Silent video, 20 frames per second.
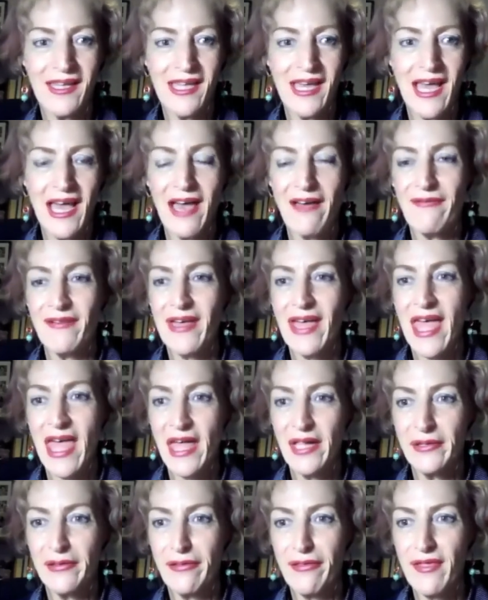have a
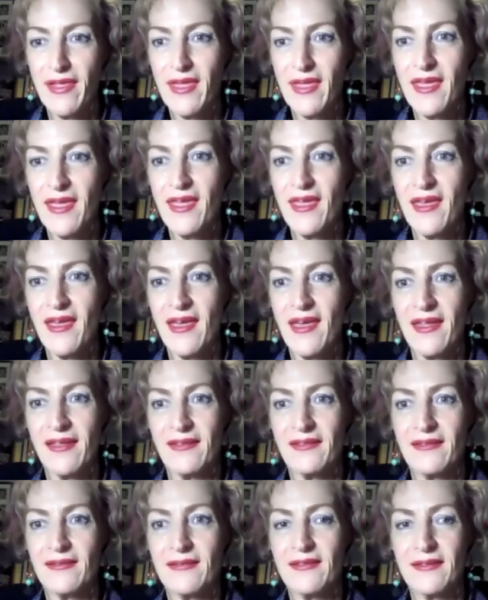healthy
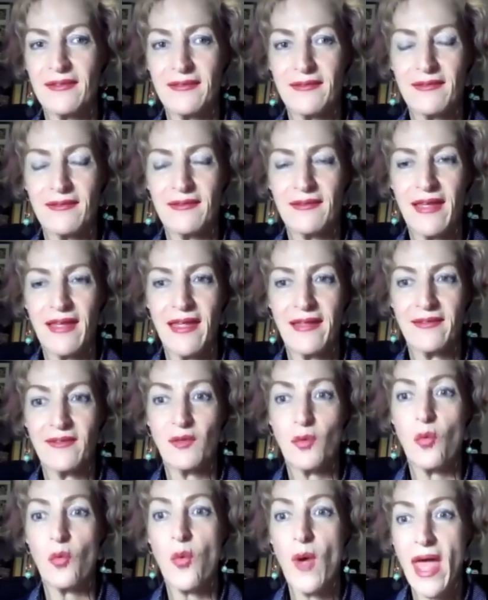and
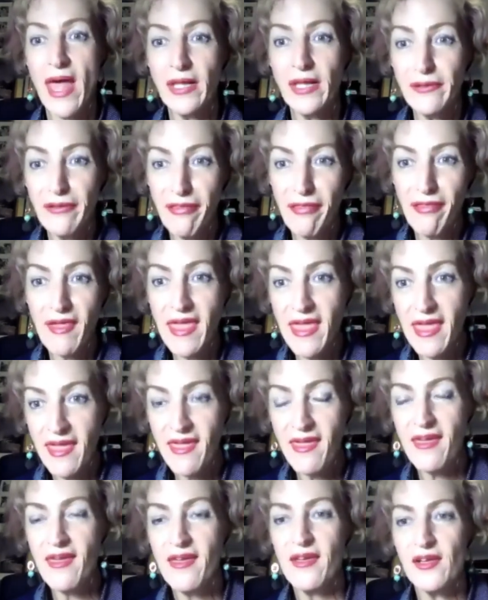
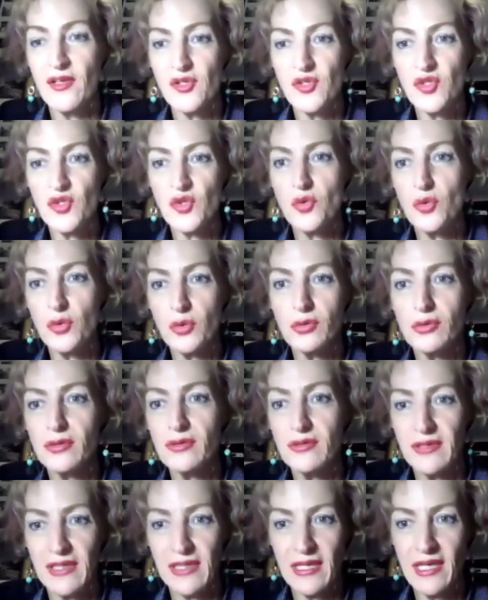wealthy
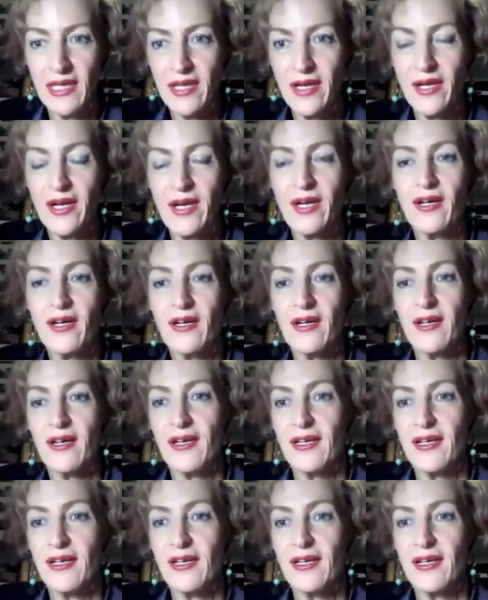school year.